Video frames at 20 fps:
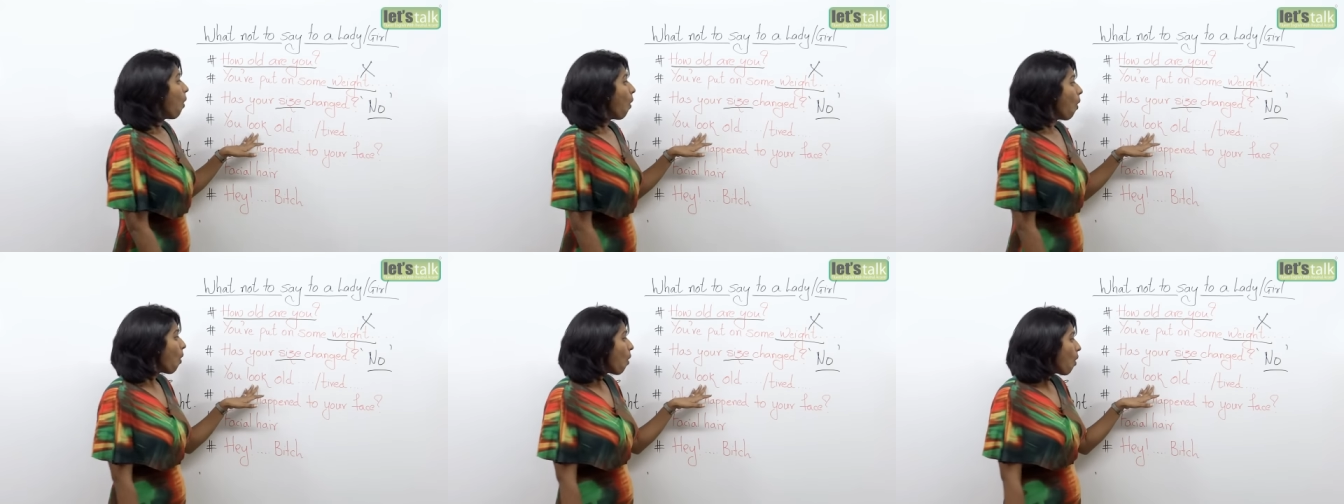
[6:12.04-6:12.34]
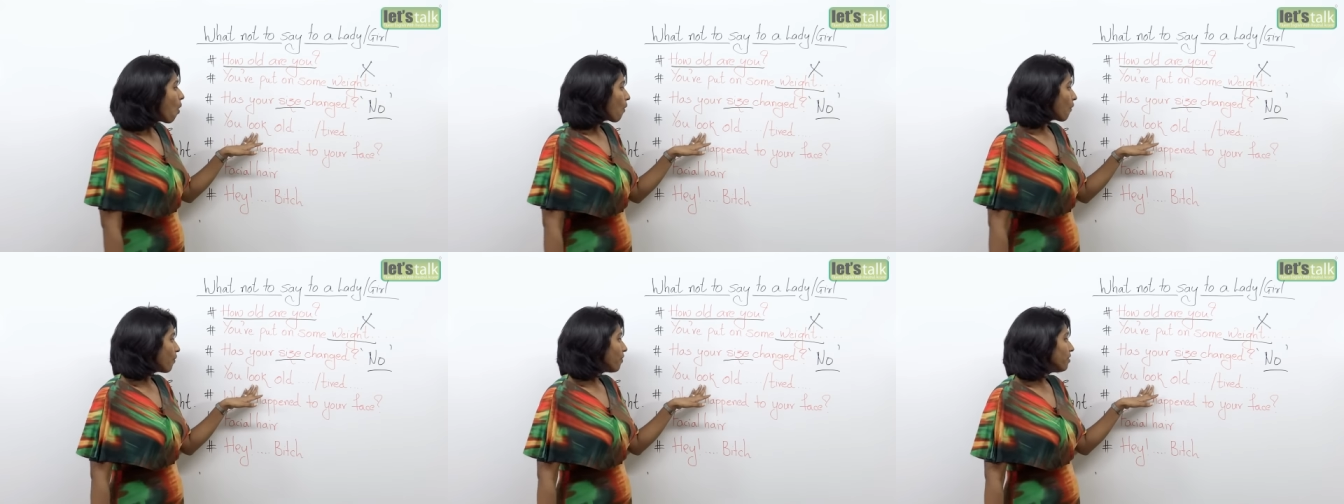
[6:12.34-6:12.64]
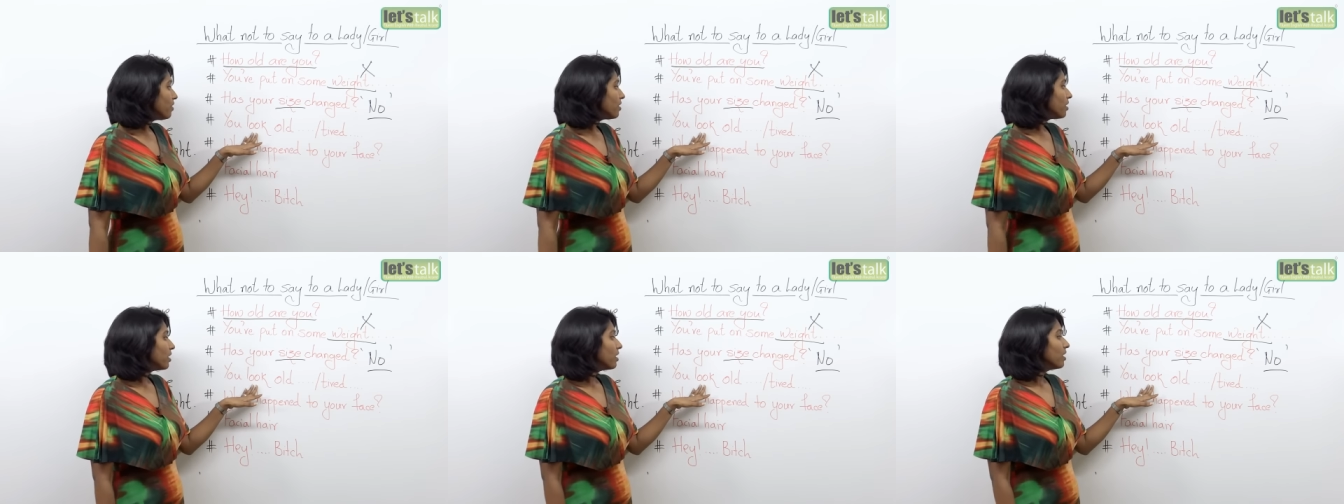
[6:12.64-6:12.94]

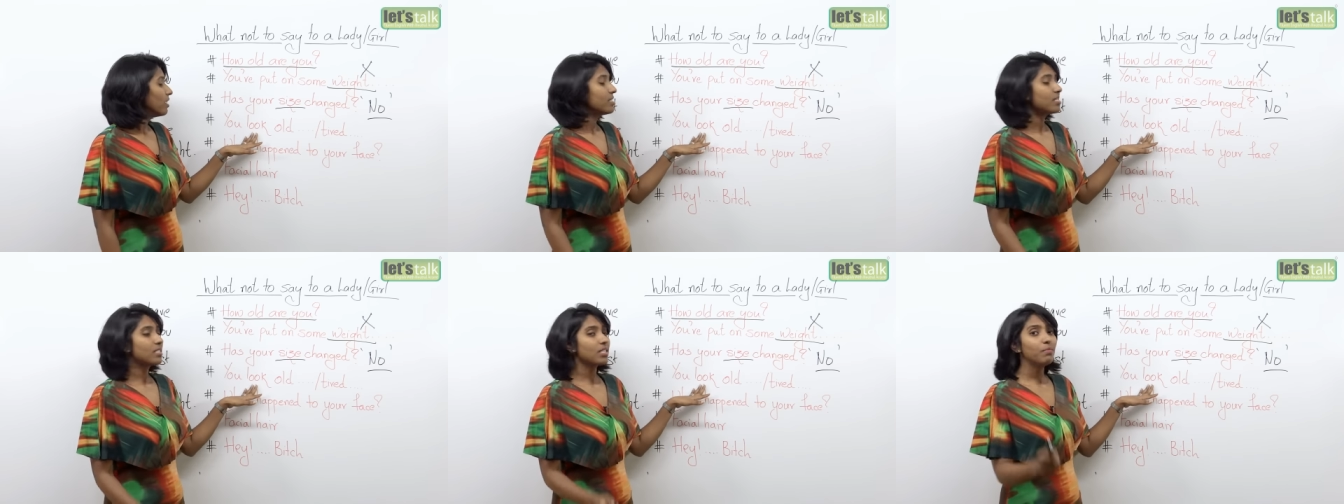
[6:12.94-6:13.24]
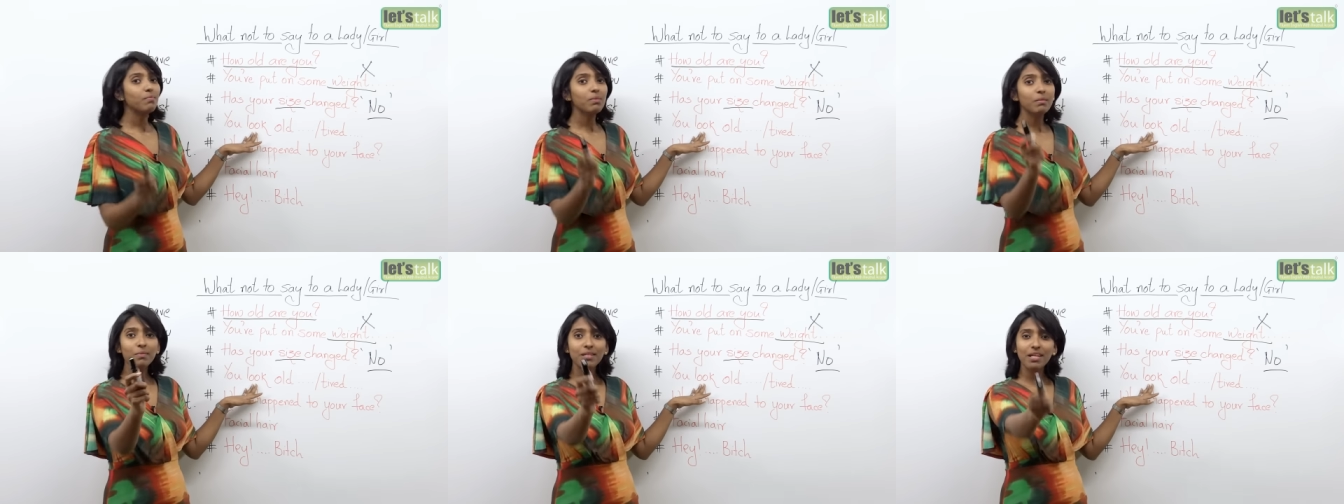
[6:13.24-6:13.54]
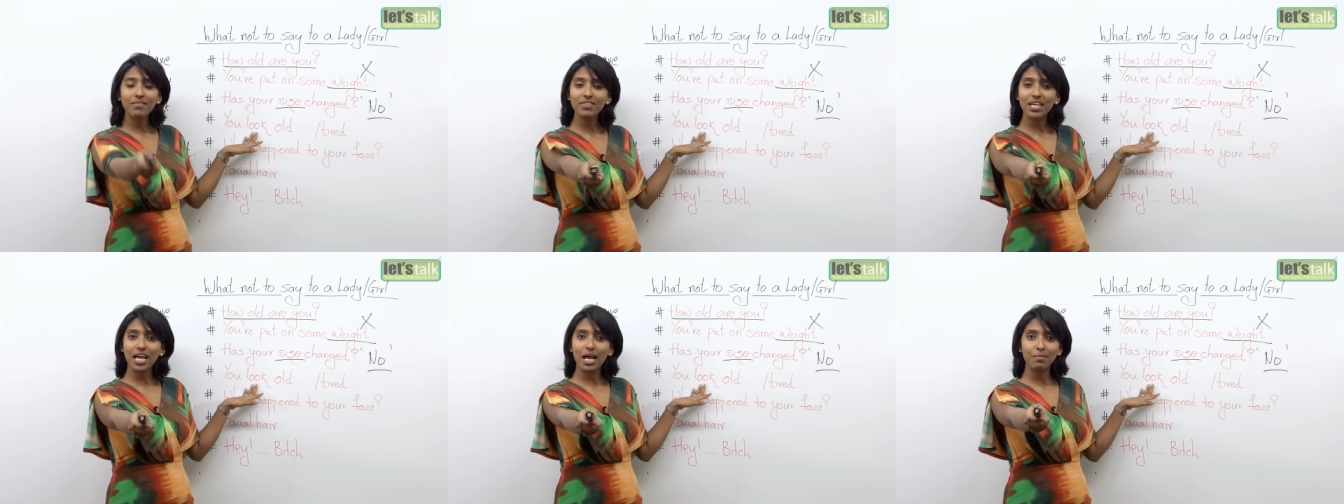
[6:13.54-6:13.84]
Or some people
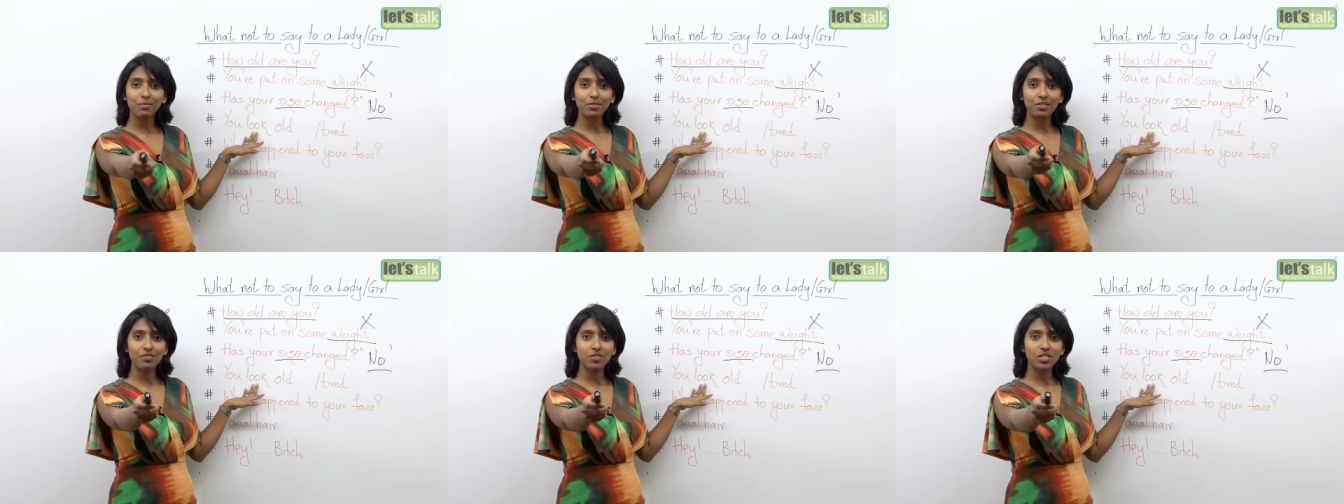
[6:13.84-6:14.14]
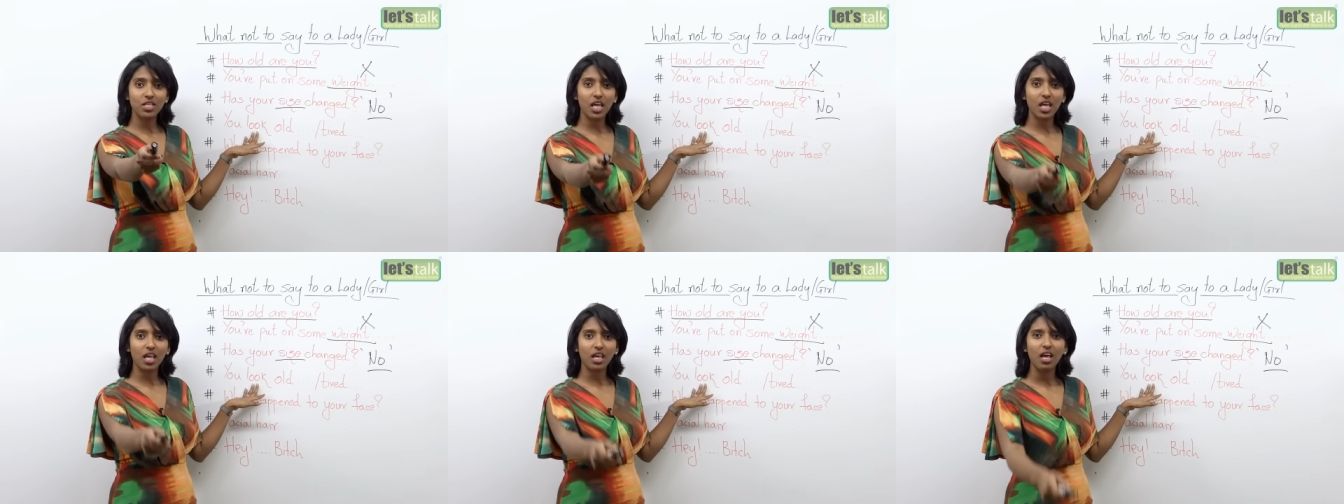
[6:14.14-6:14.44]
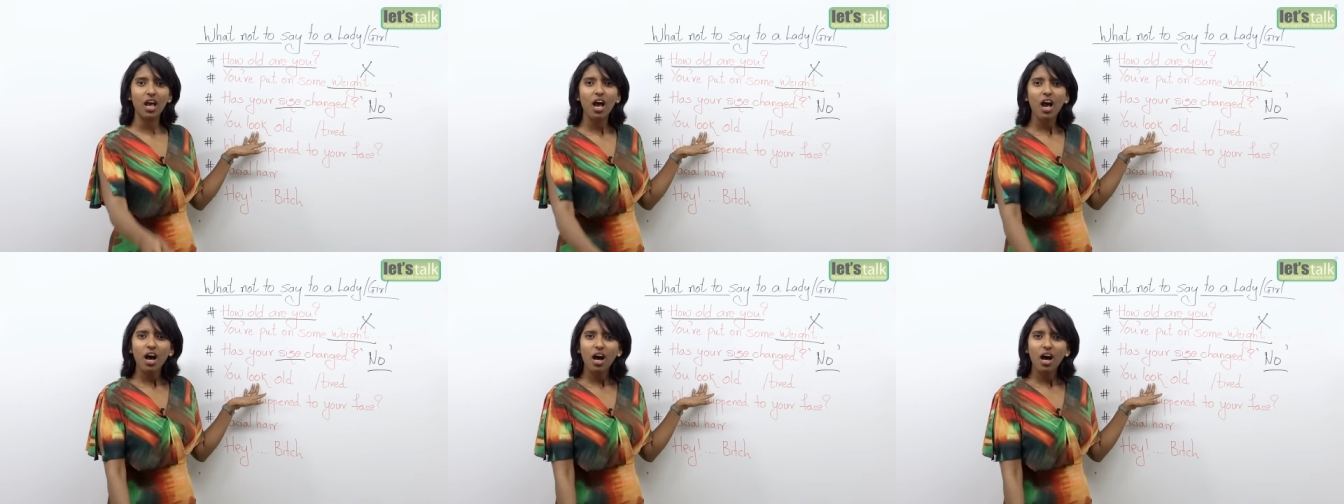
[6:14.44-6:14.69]
have the habit of saying,